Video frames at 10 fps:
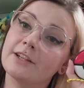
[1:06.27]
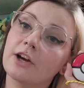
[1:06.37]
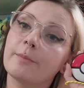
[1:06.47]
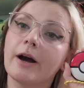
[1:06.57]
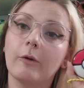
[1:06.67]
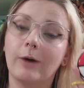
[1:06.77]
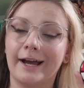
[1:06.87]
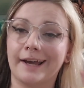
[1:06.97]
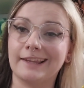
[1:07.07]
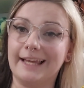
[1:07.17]
talk about
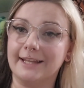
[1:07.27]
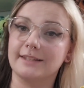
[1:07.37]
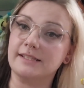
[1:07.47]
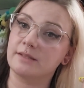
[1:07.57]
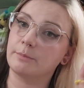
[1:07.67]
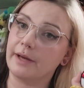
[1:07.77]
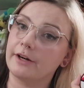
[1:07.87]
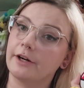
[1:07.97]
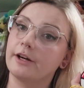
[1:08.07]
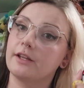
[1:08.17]
why I like this
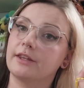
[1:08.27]
better